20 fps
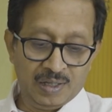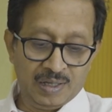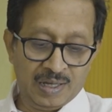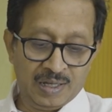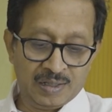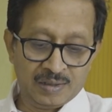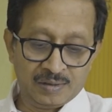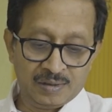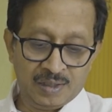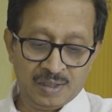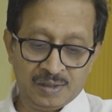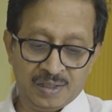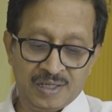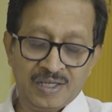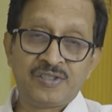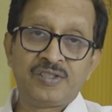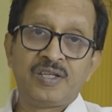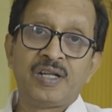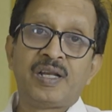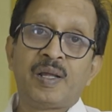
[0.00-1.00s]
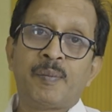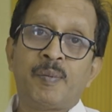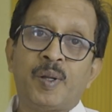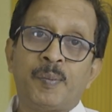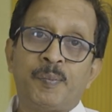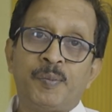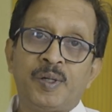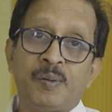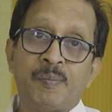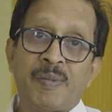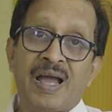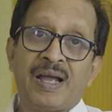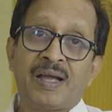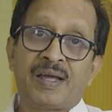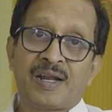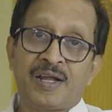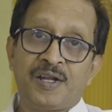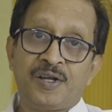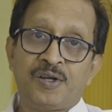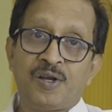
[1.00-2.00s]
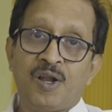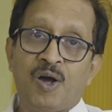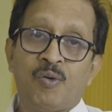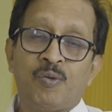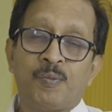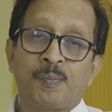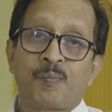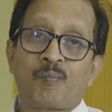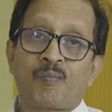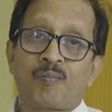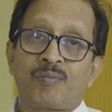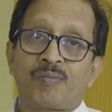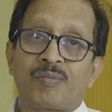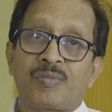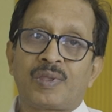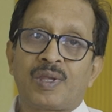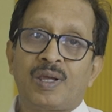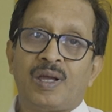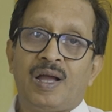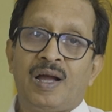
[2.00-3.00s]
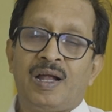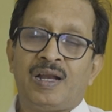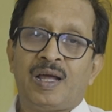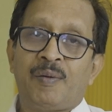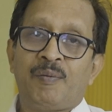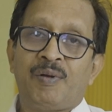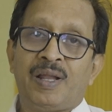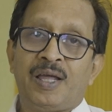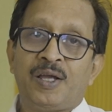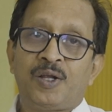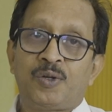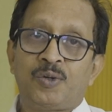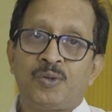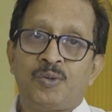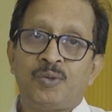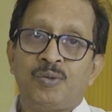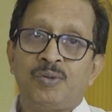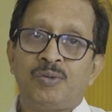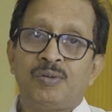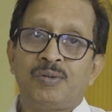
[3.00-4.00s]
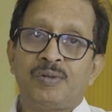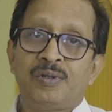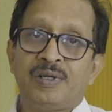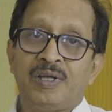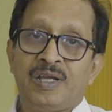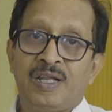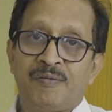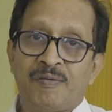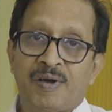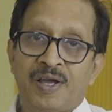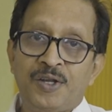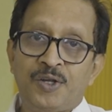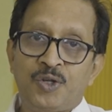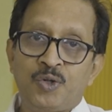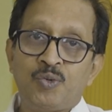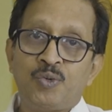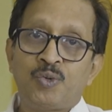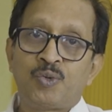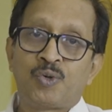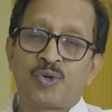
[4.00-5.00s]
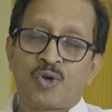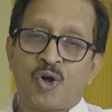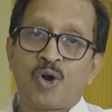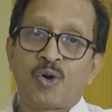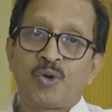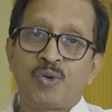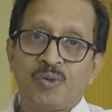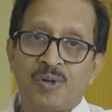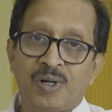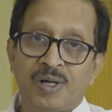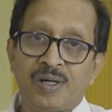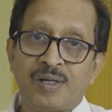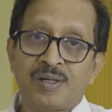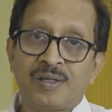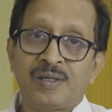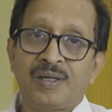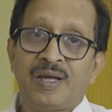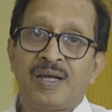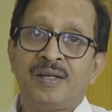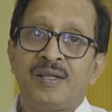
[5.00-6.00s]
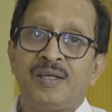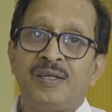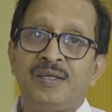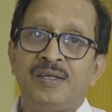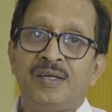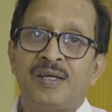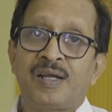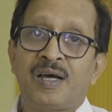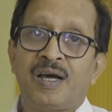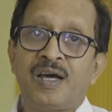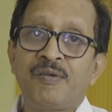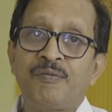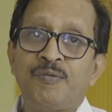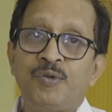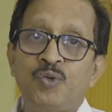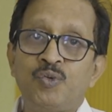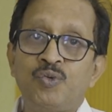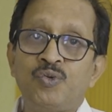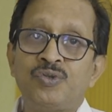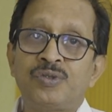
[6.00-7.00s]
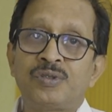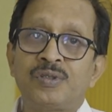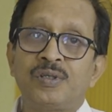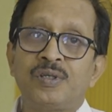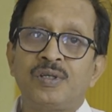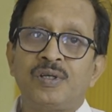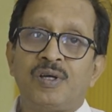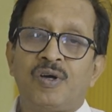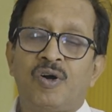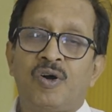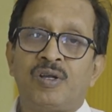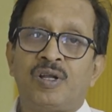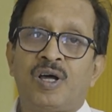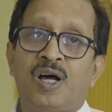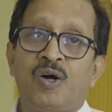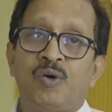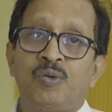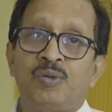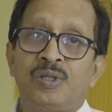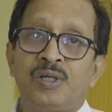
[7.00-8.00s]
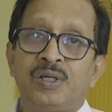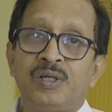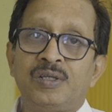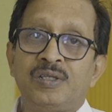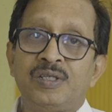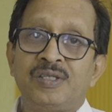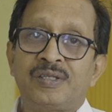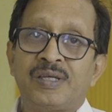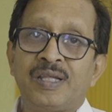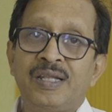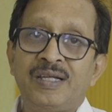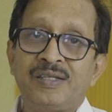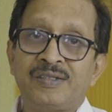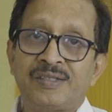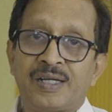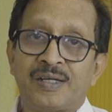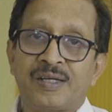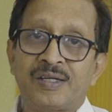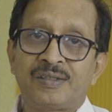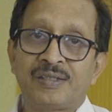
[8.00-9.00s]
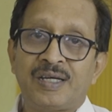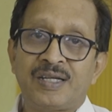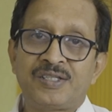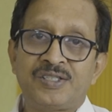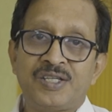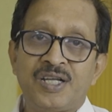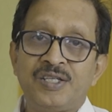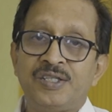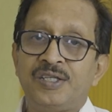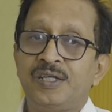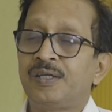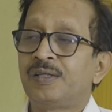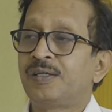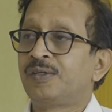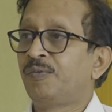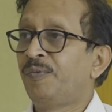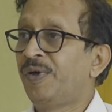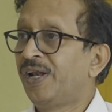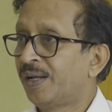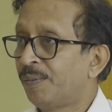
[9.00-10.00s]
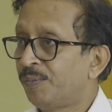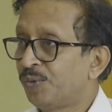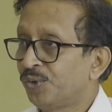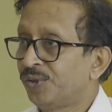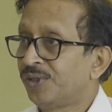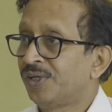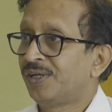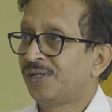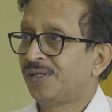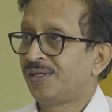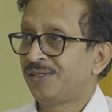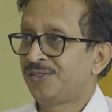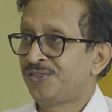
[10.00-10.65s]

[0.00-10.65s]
as in the Asian Development Bank right now. And I would like to invite you to talk to her and hear her views on how the skilling sectors are changing. Welcome to the